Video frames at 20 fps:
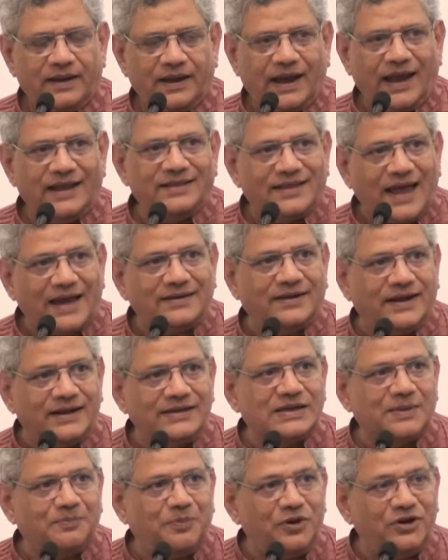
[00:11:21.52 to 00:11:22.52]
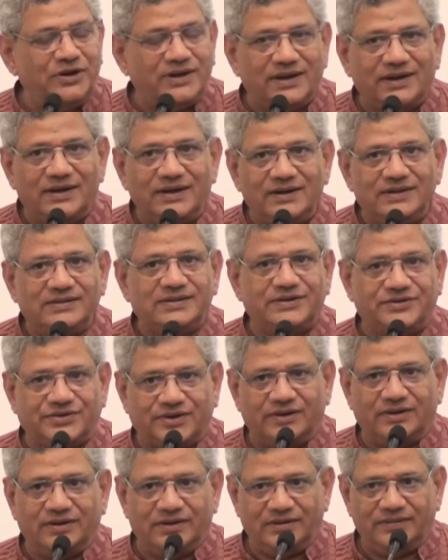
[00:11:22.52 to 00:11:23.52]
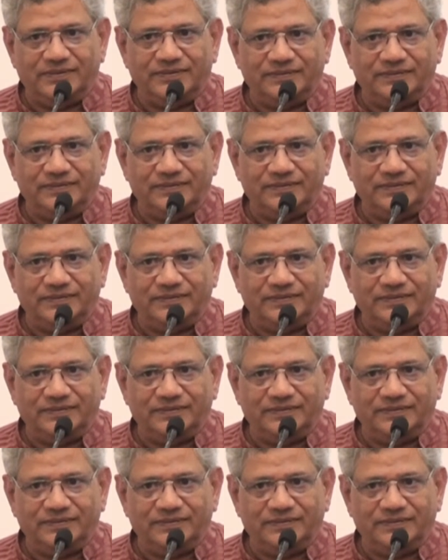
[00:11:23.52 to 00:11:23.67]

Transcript: And that is a political decision.